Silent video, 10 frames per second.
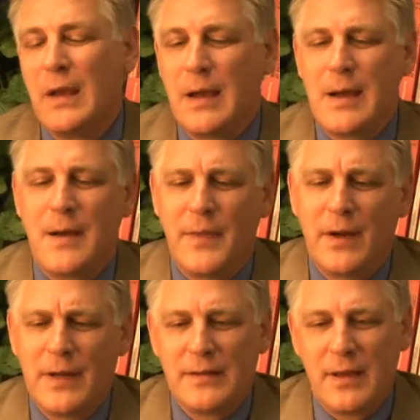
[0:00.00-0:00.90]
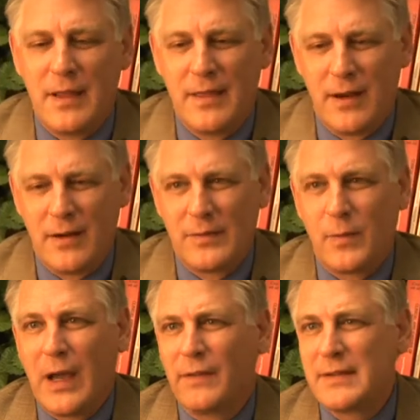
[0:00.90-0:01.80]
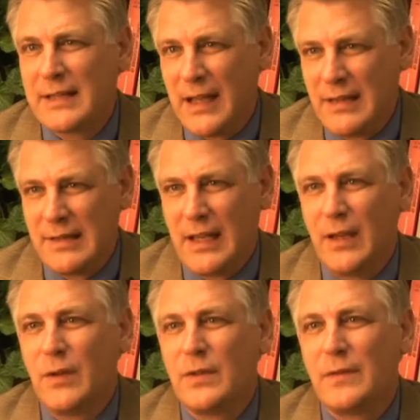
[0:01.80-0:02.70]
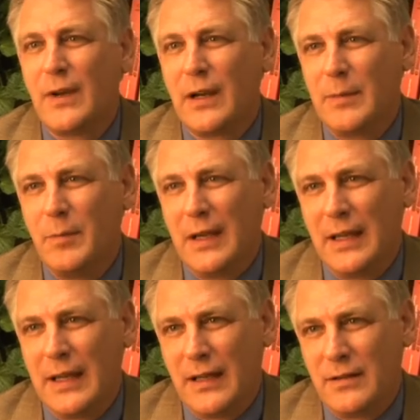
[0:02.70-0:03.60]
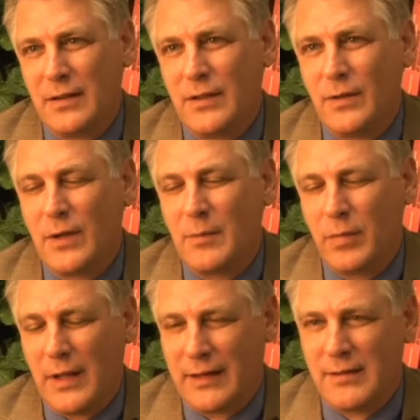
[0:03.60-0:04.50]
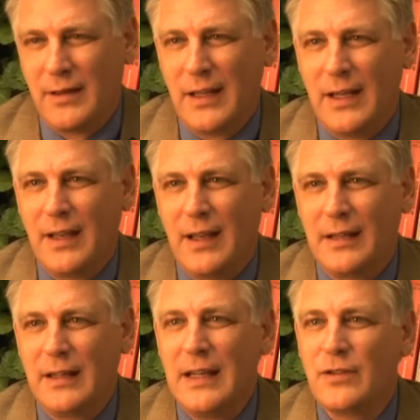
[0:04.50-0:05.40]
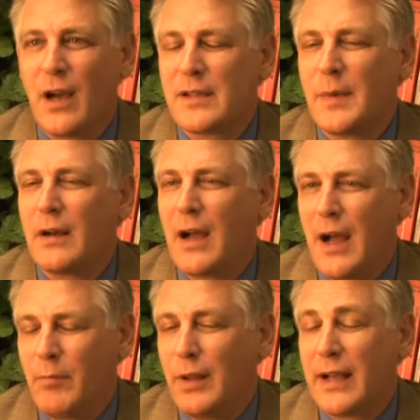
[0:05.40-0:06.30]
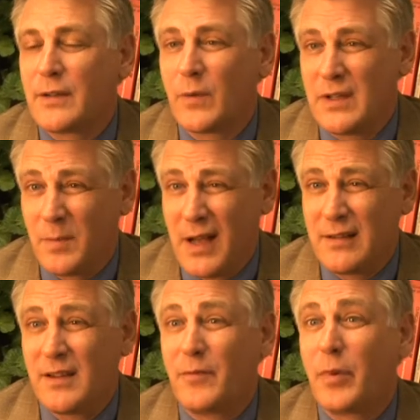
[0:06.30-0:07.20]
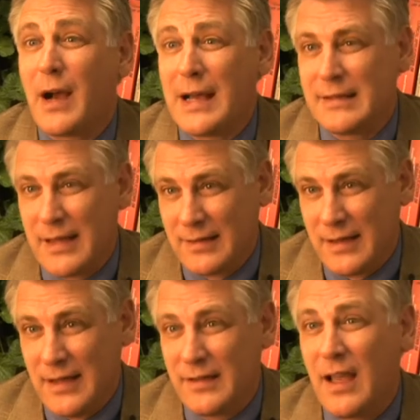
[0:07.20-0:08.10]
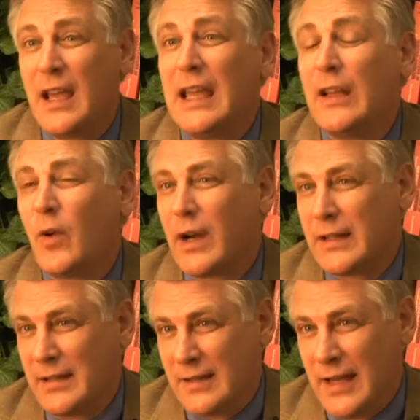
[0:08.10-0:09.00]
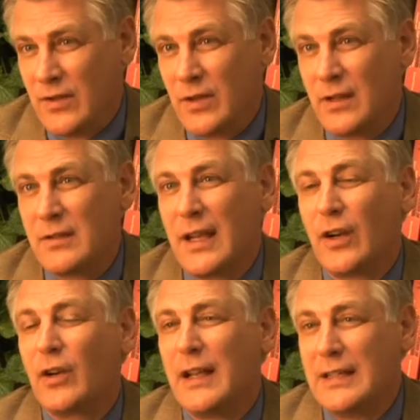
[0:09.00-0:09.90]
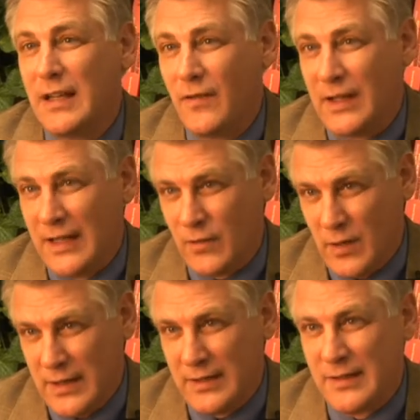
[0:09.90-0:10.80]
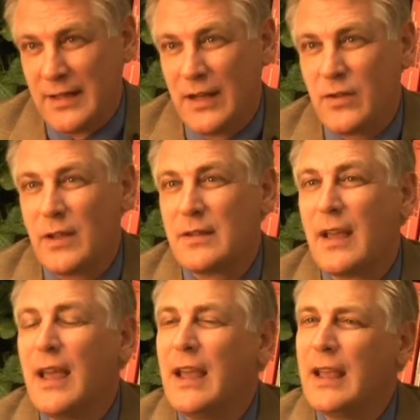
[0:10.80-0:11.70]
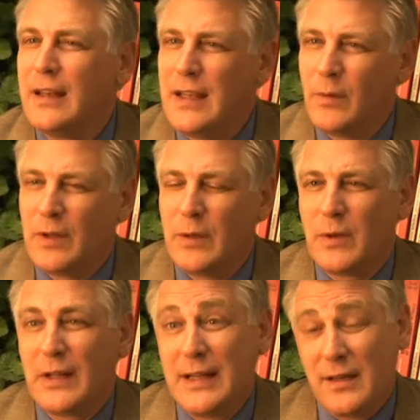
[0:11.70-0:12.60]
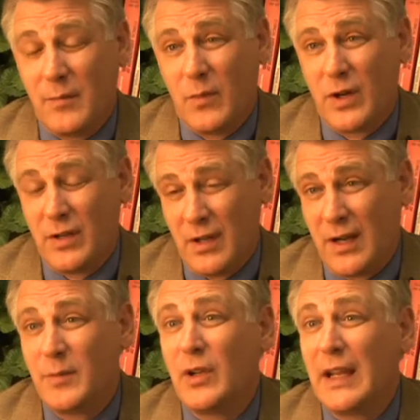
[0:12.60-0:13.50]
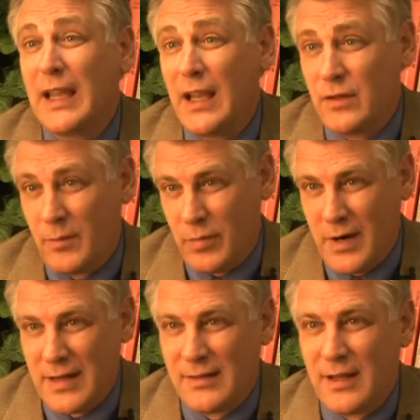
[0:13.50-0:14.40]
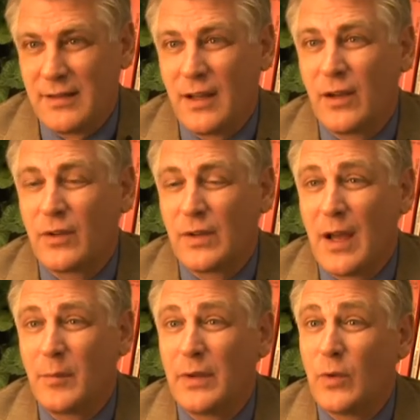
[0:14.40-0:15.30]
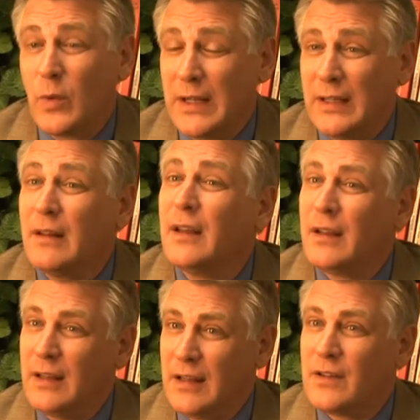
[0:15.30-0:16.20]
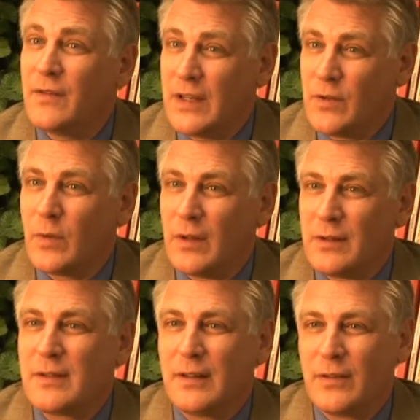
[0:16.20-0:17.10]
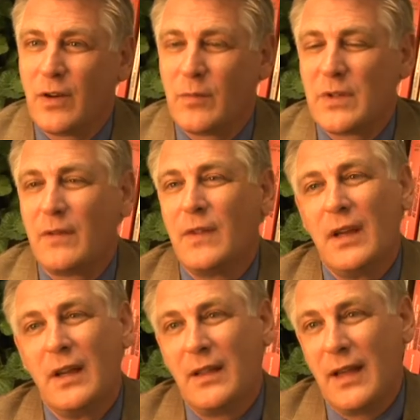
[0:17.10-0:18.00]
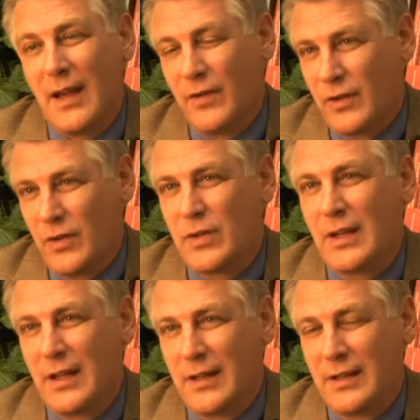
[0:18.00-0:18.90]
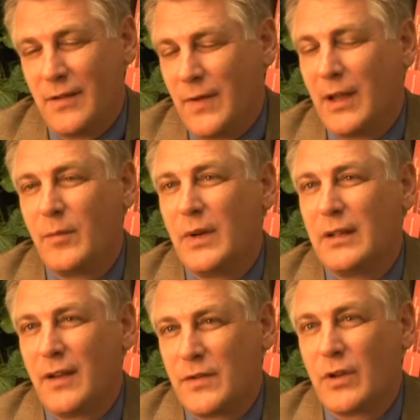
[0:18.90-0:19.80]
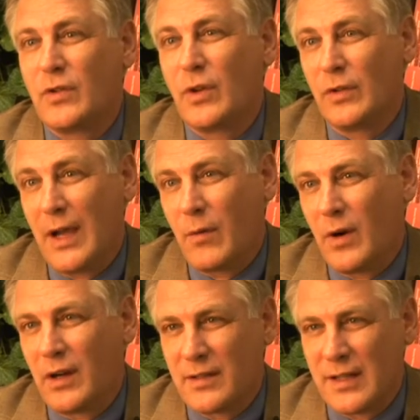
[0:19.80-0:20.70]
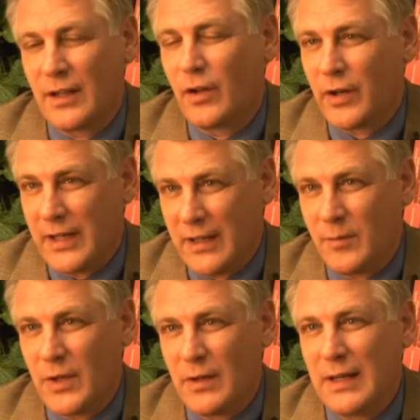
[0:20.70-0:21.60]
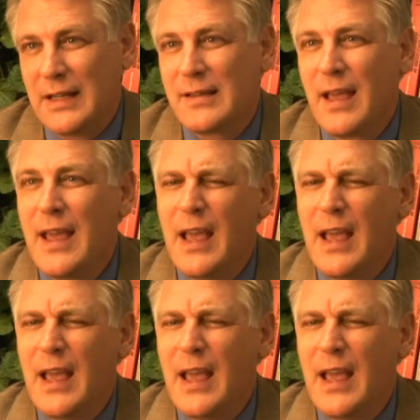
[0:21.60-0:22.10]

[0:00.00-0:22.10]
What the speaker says: There is a theorist, Ralph Stacey, who's very big into complexity, and he talks about complex responsive processes in organizations and creativity in organizations. And he really relates it more to the communication process that goes on between individuals in terms of the evolution and the development of social networks and learning communities.